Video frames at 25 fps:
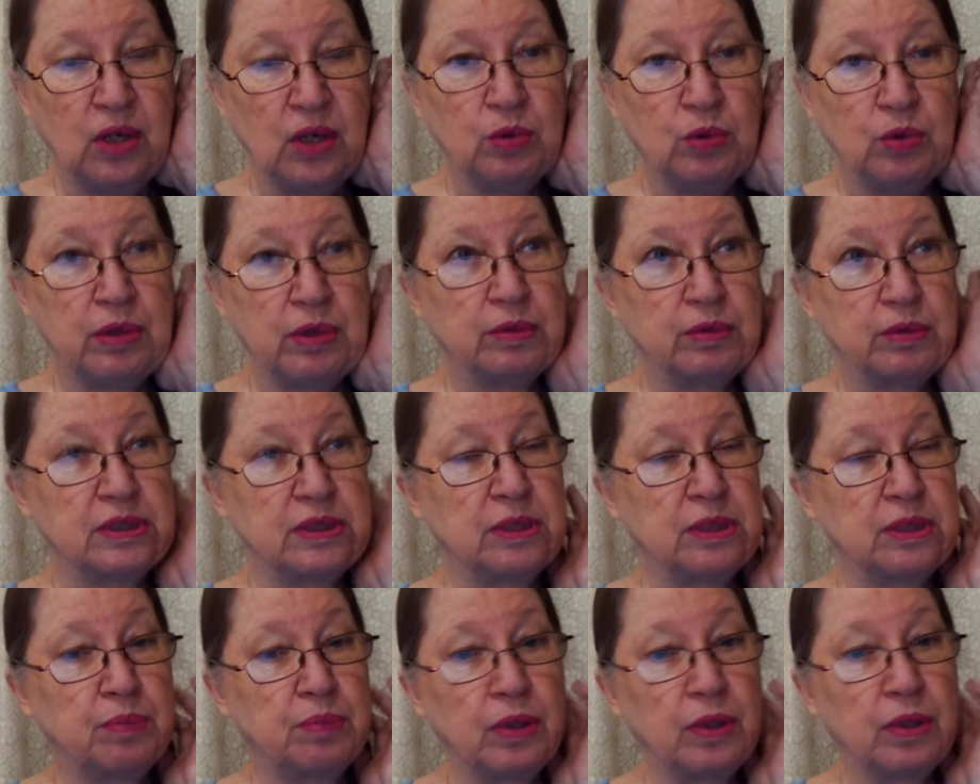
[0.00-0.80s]
We were
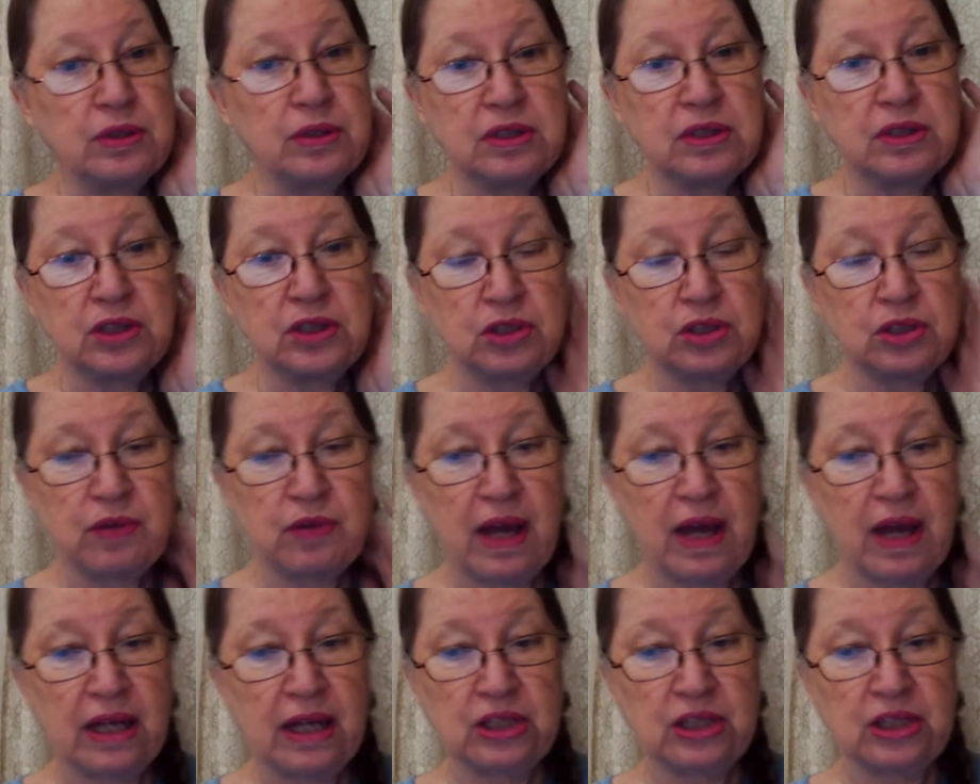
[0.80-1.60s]
supposed to
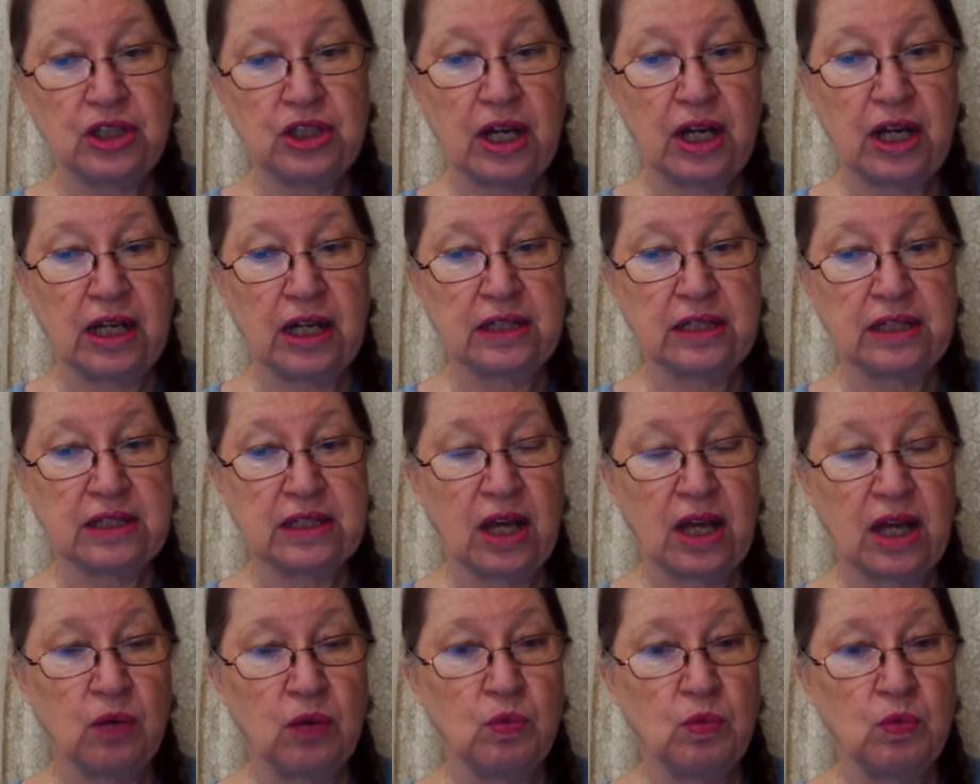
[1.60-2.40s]
strategize
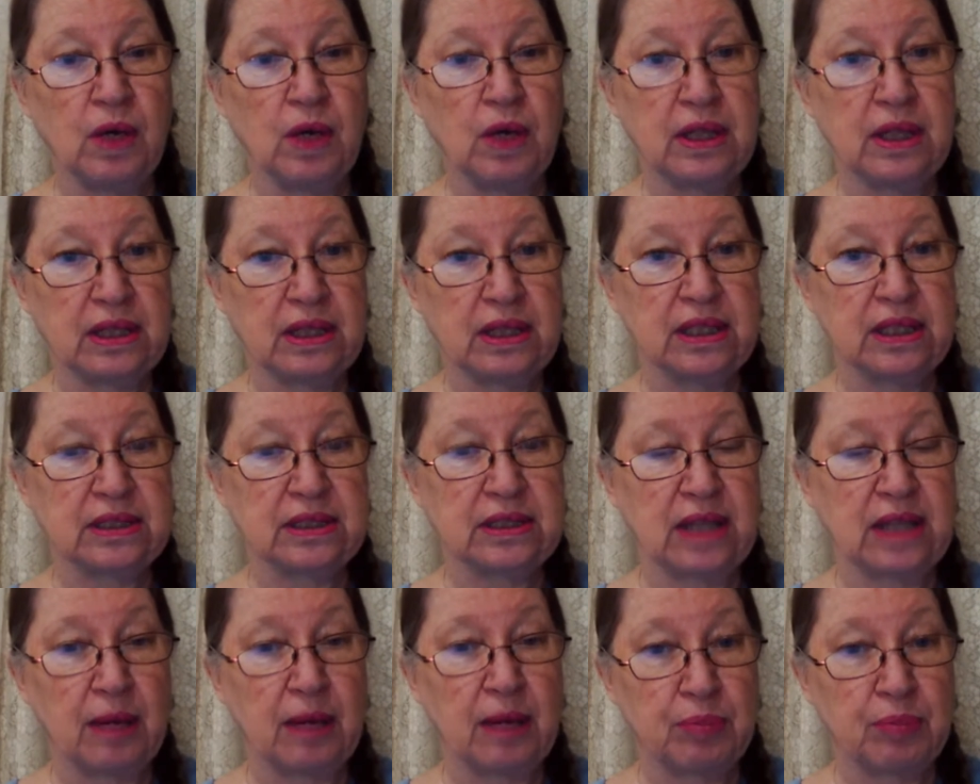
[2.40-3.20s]
on what this
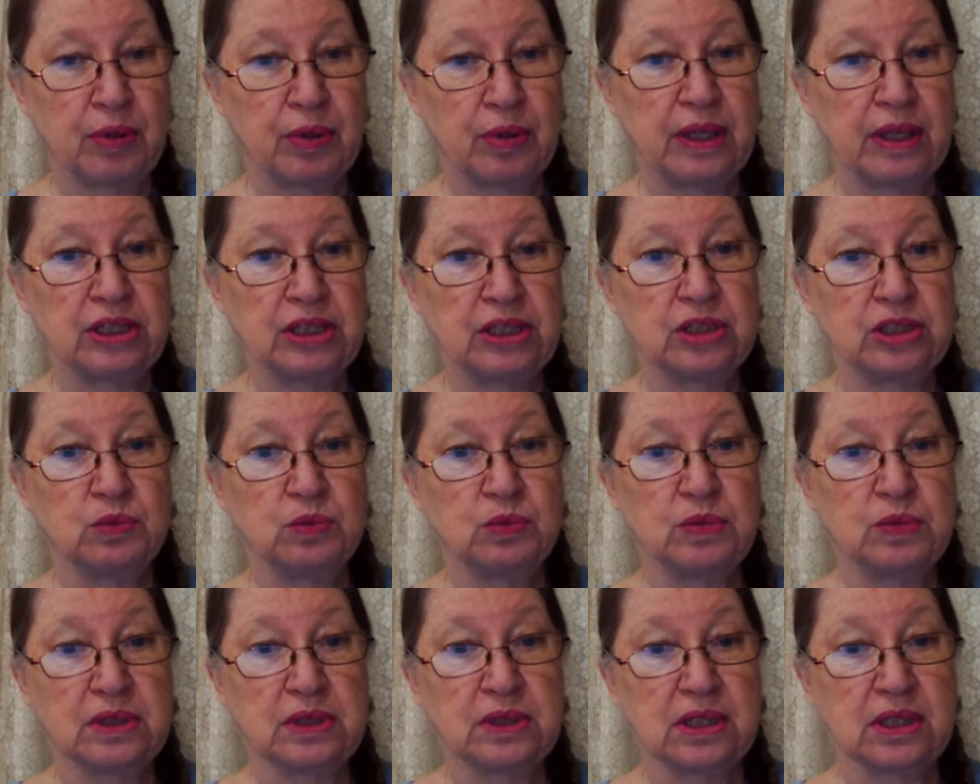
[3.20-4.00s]
operation
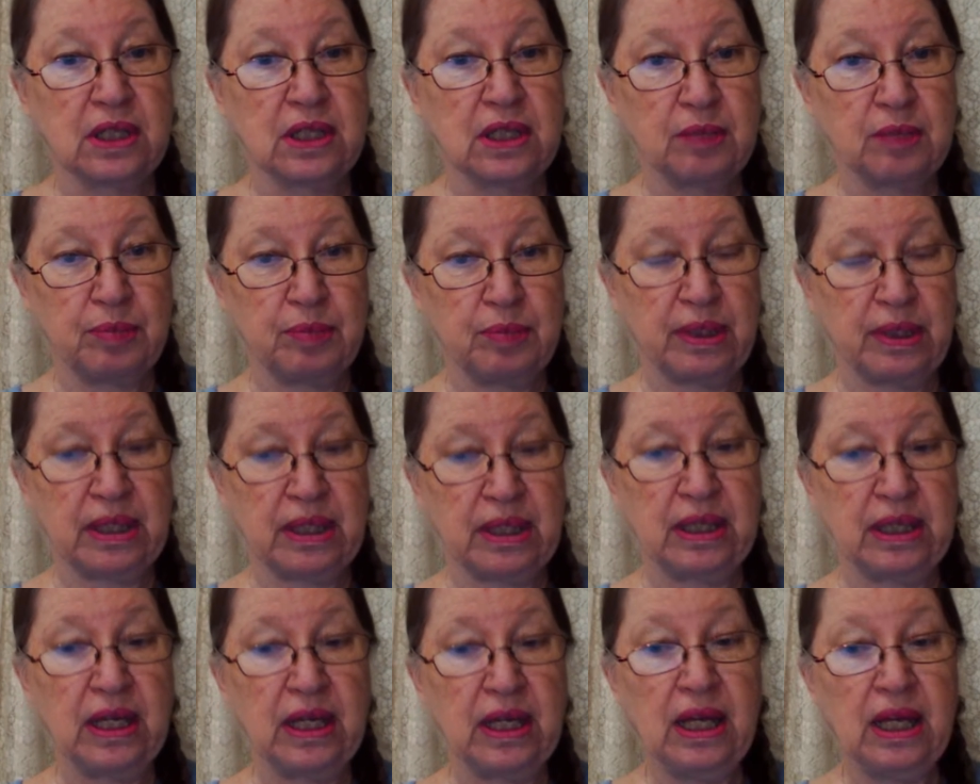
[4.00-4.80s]
was going to
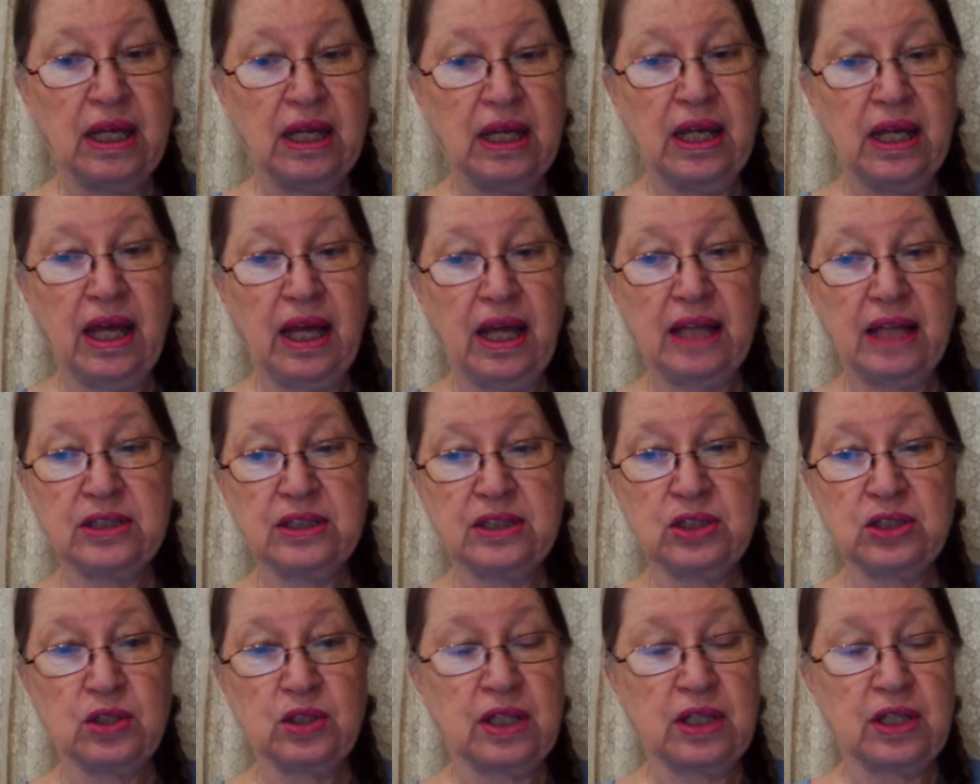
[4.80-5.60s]
be,
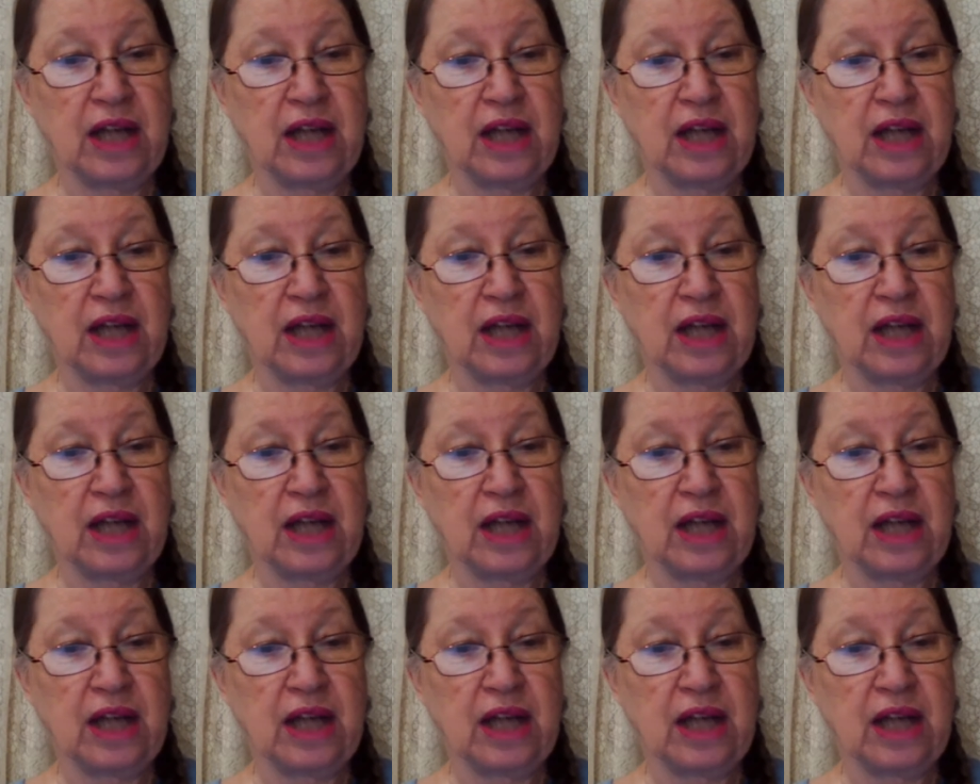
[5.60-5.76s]
so that